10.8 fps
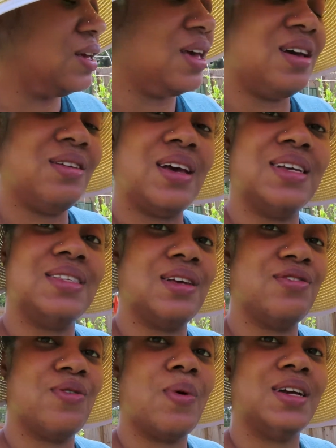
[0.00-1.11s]
yeah, you guys, thanks
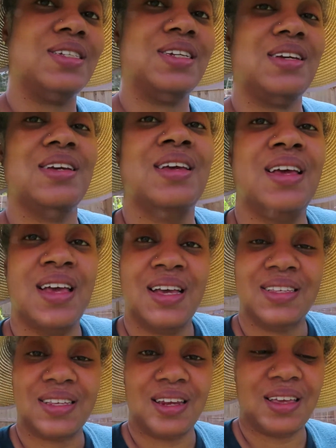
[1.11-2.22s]
for watching.
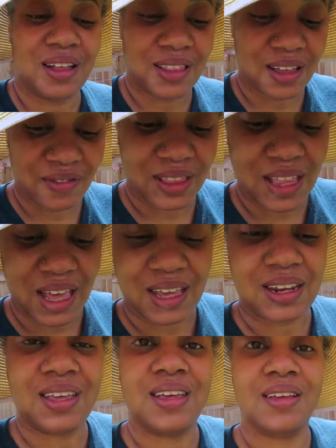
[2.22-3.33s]
Sending y'all love and light,
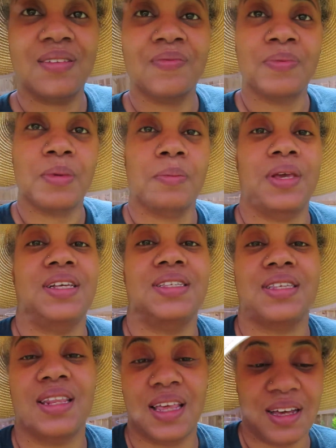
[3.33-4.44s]
peace
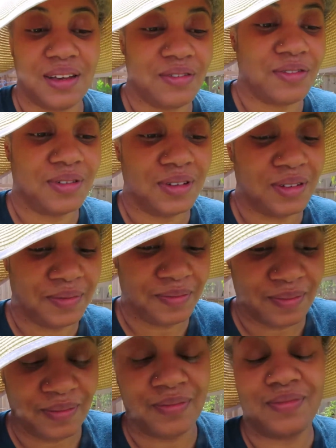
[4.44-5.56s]
and love,
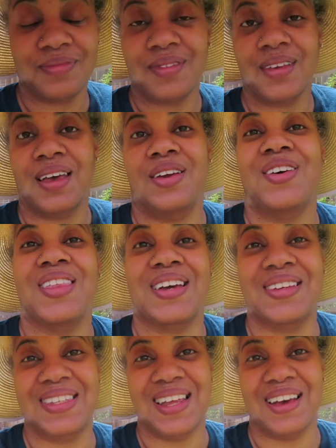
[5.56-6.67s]
and all that
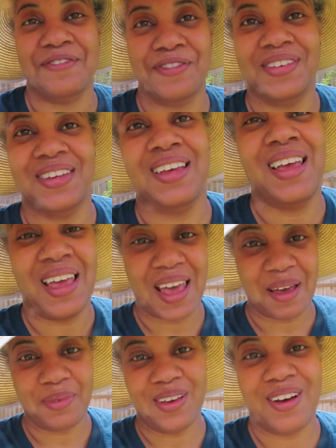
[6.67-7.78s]
good stuff.
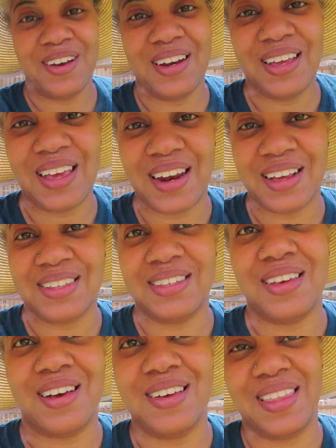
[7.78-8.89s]
Happy gardening, and I'll see
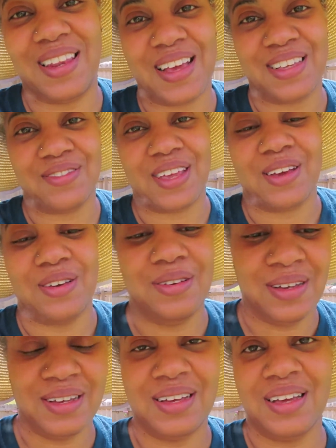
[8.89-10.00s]
y'all in the next video.
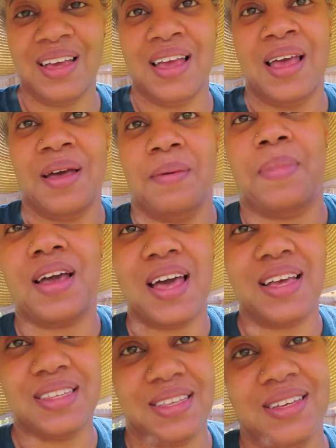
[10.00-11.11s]
Bye
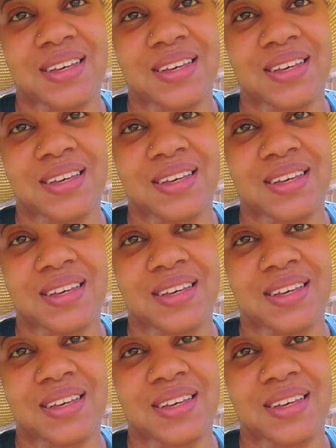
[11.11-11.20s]
guys.